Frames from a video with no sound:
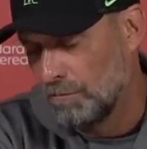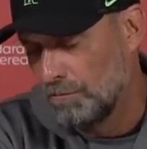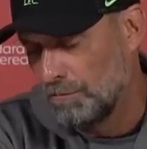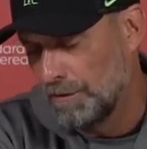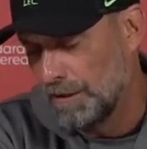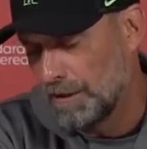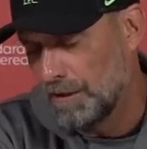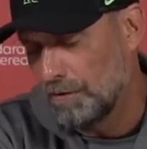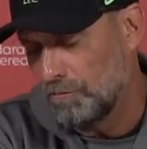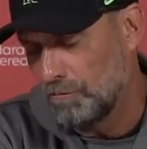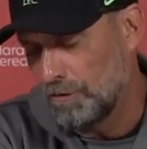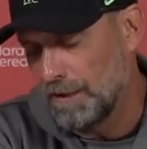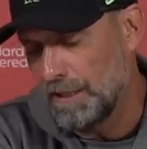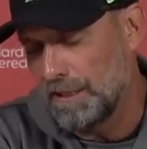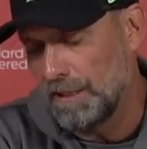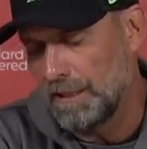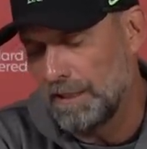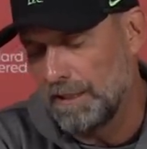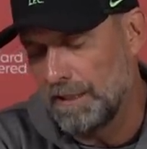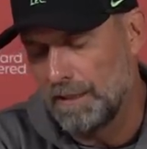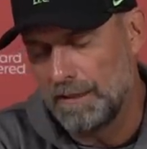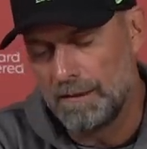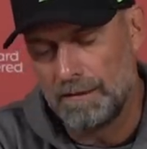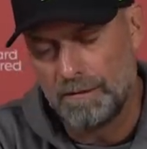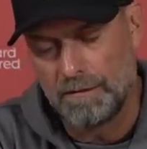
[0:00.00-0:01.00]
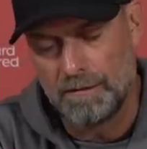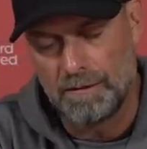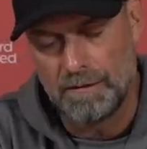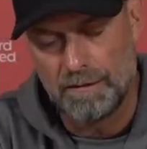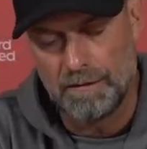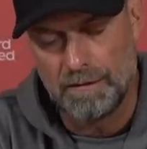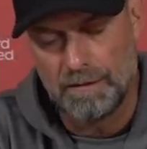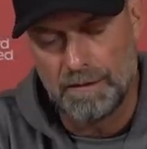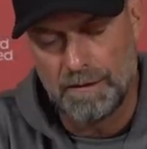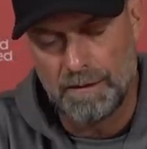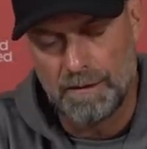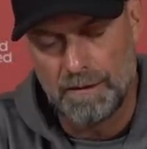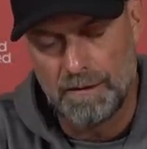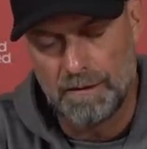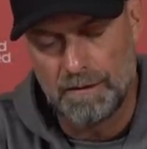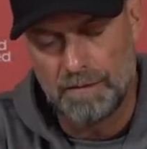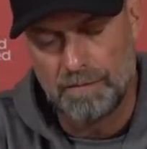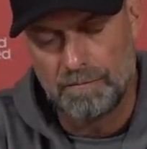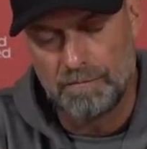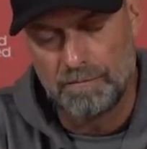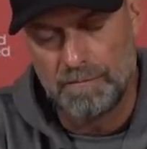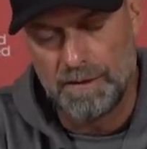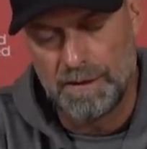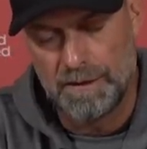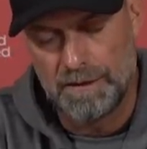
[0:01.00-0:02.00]
Villa really
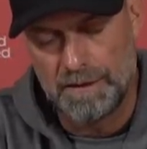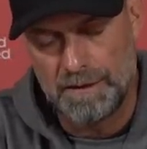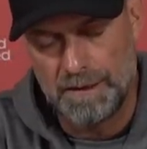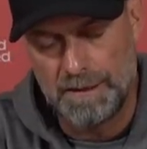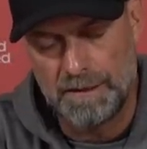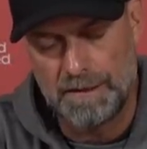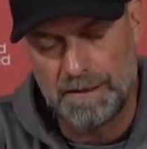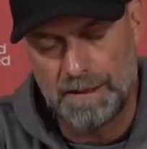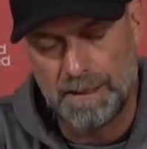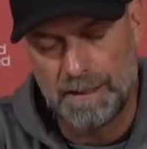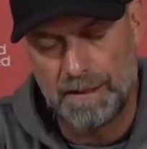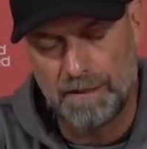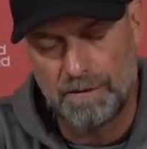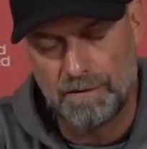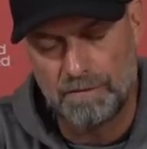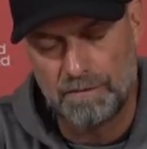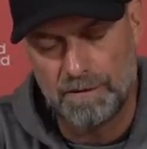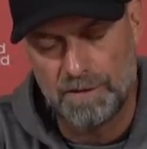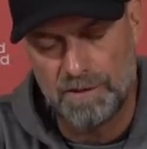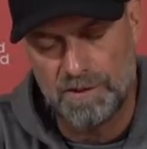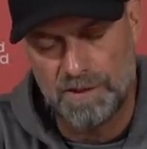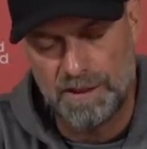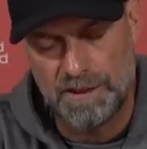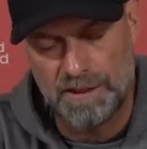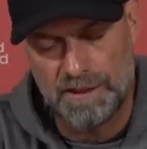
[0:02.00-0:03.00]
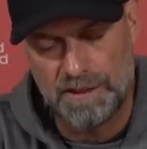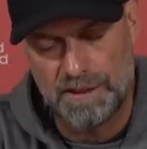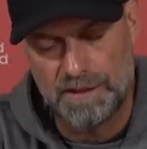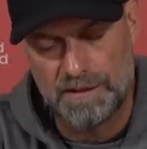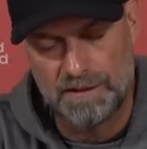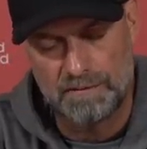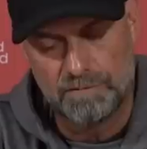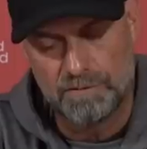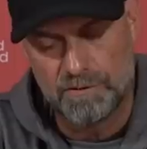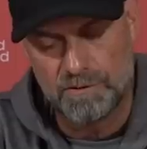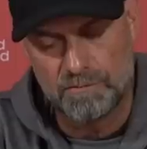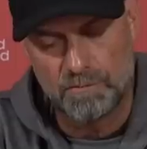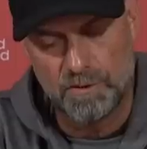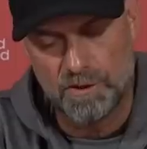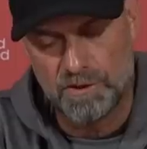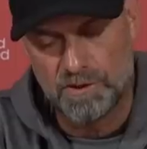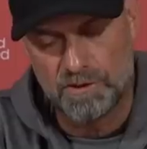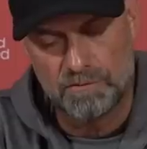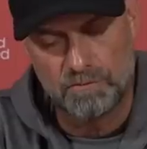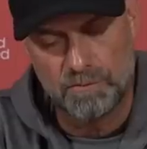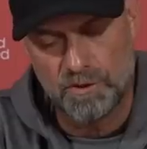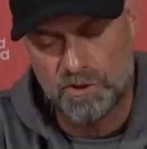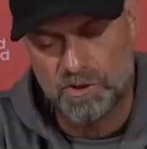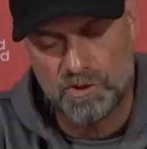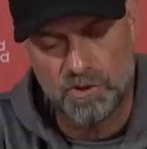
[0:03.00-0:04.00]
in detail, you will see that he
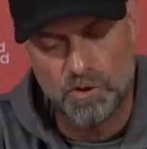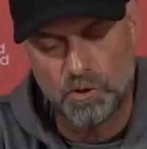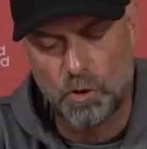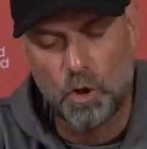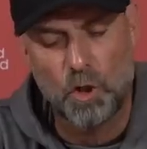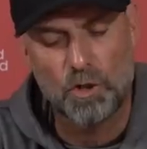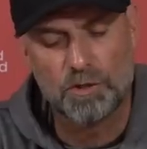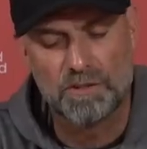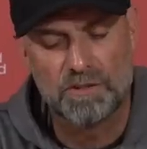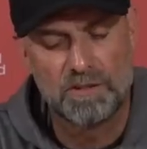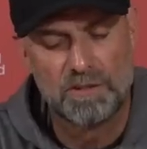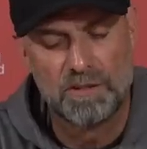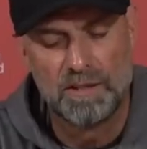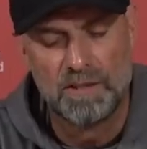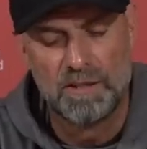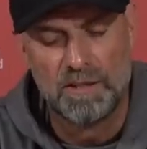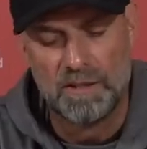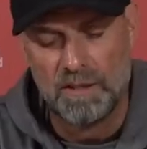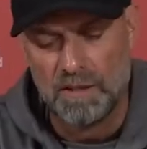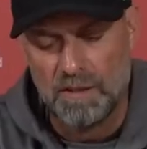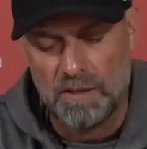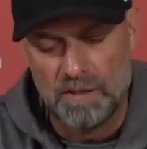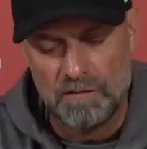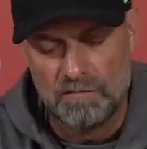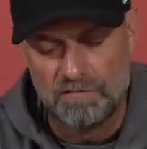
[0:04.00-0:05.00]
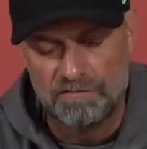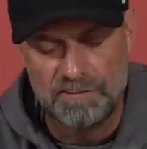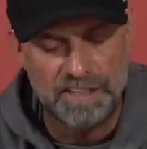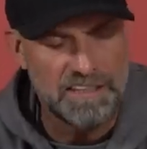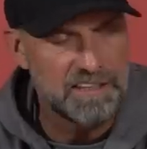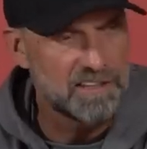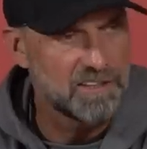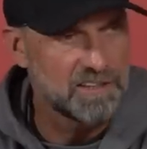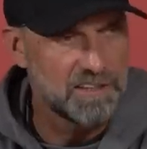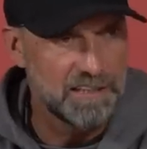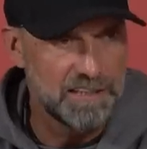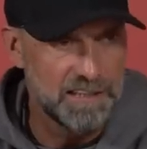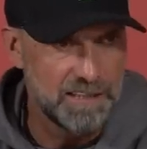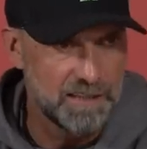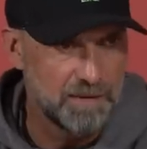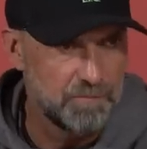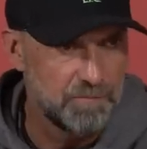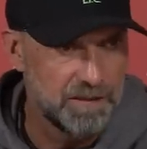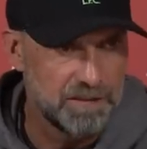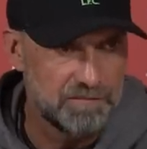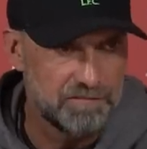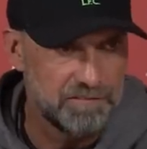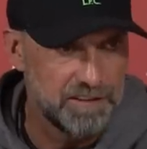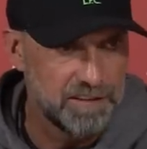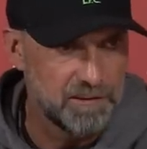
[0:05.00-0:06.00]
was not fixed in any
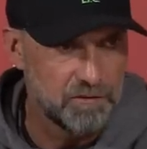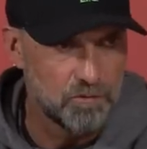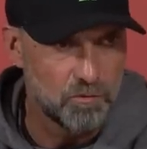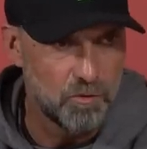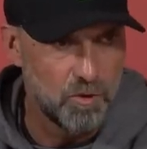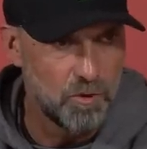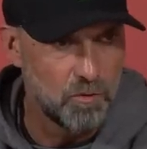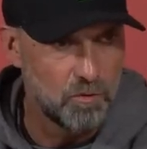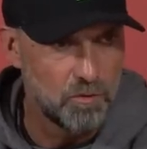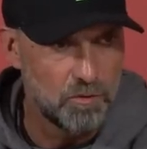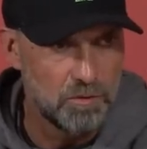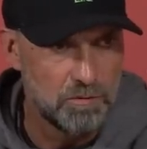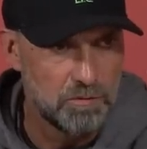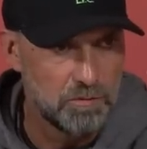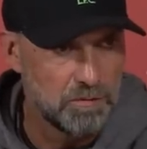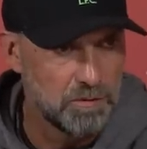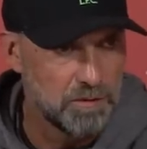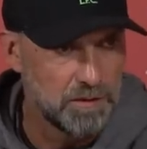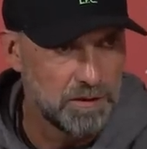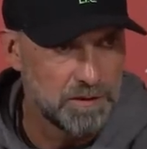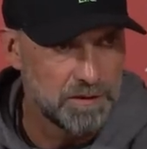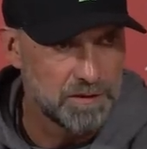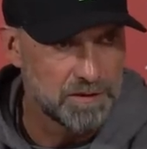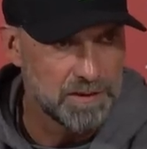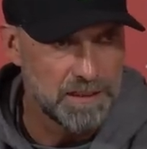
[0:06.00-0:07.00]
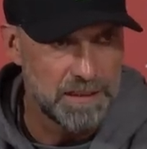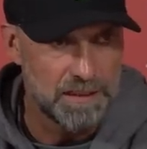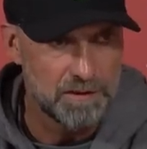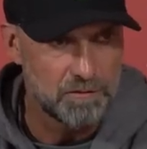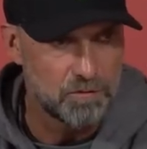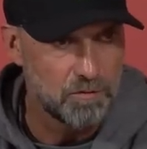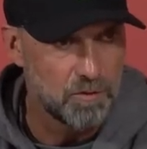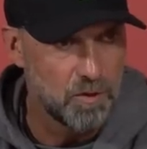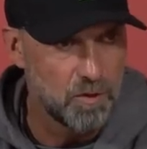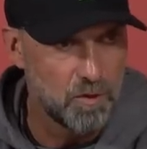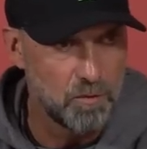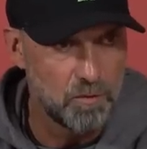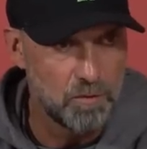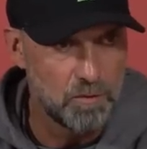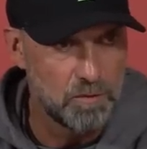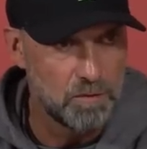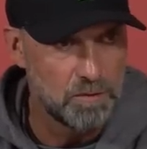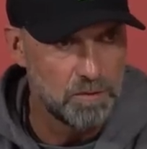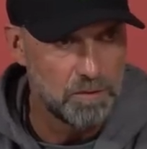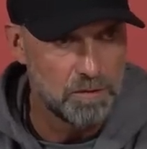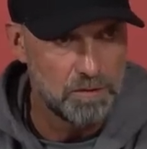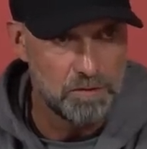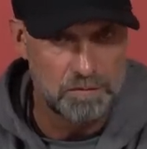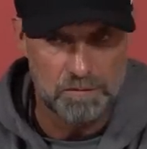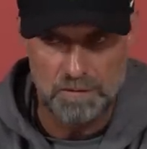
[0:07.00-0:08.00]
midfield role, inside role.
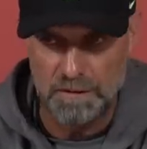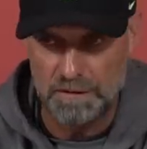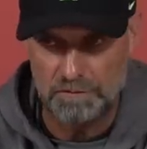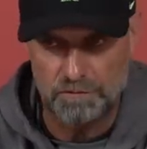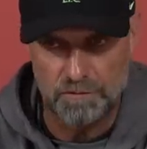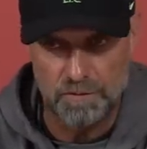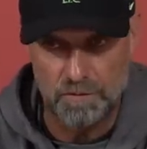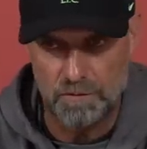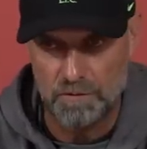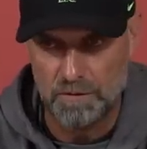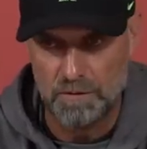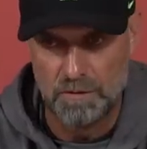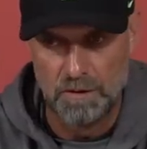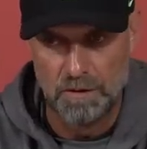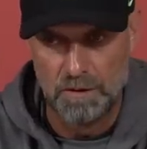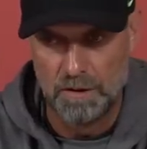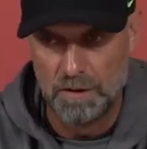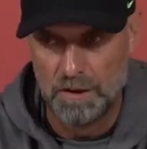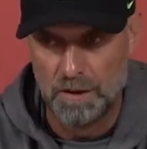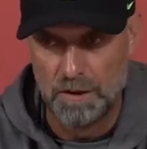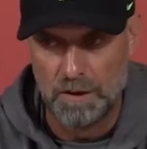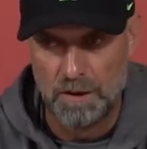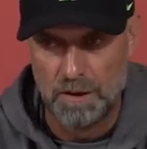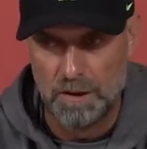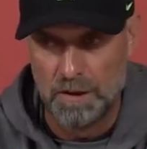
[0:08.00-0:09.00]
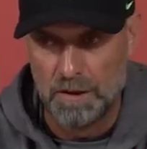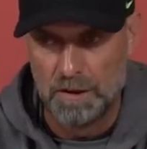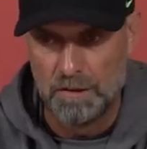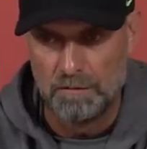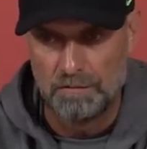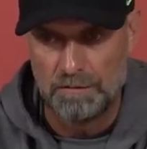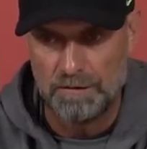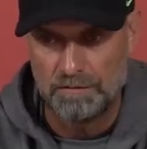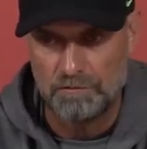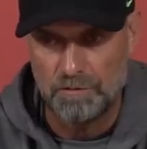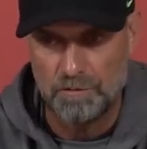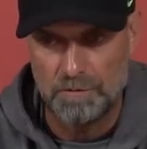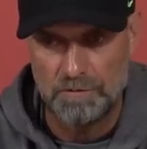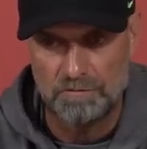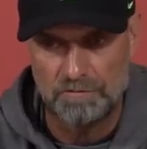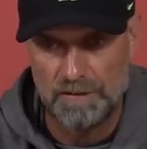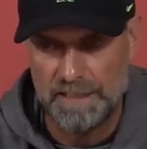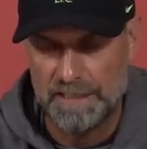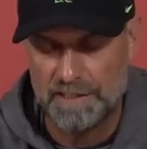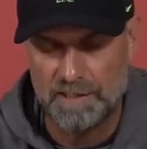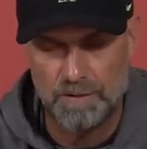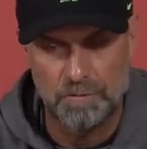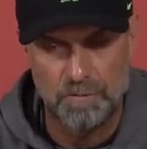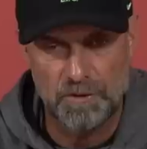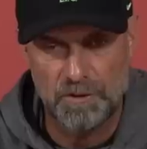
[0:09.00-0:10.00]
We have to be
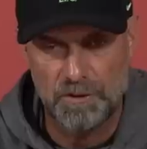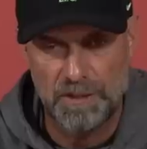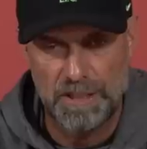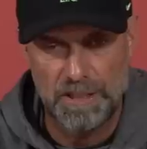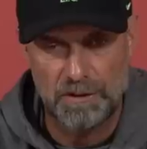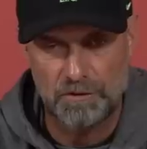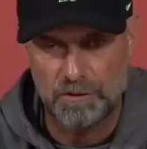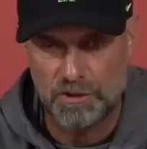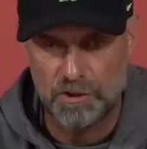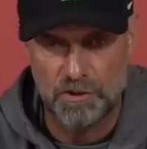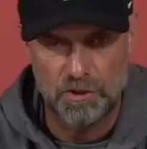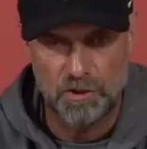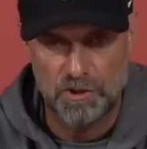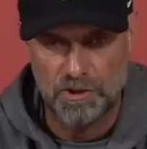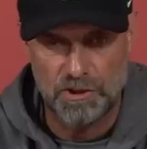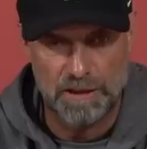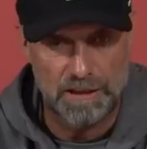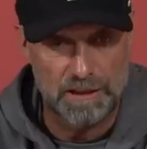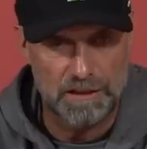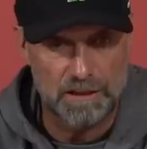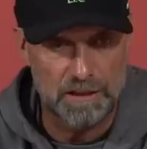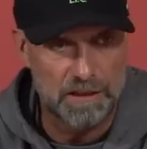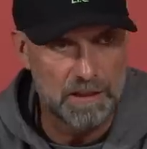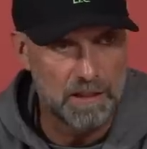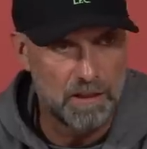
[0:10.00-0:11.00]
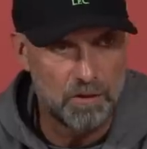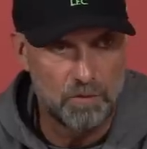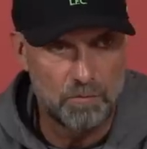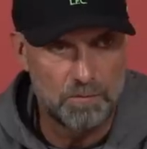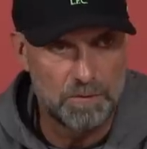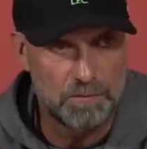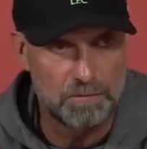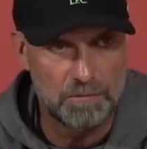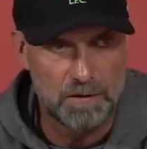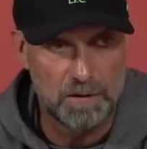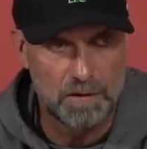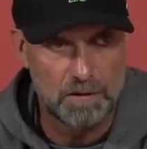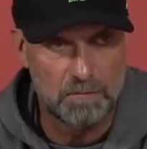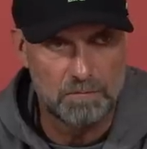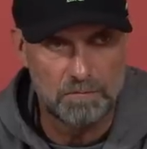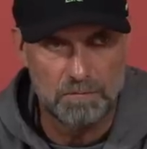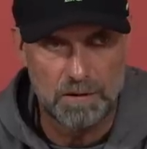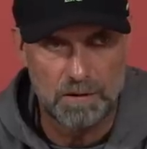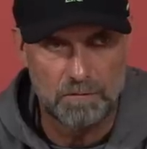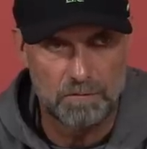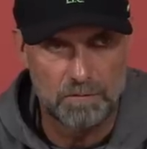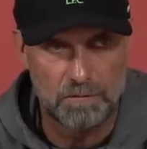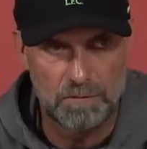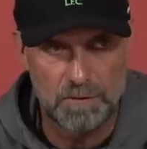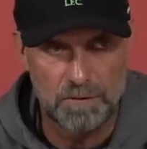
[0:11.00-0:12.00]
flexible there, and that's exactly how we
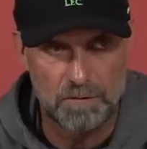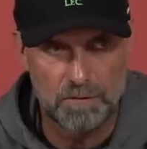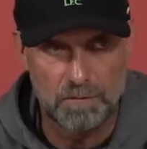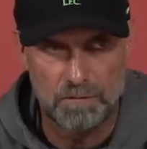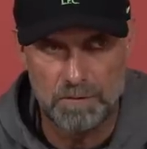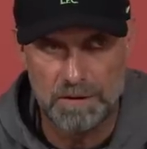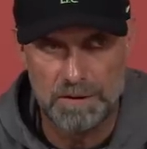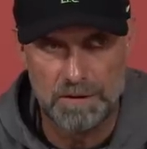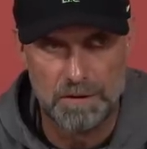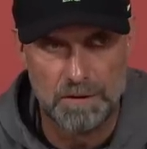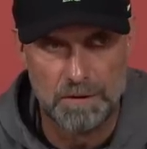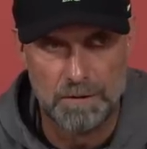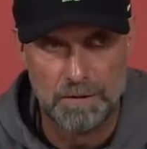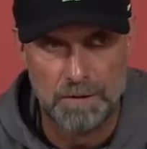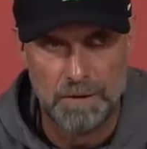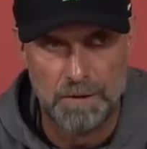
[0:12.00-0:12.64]
will do it.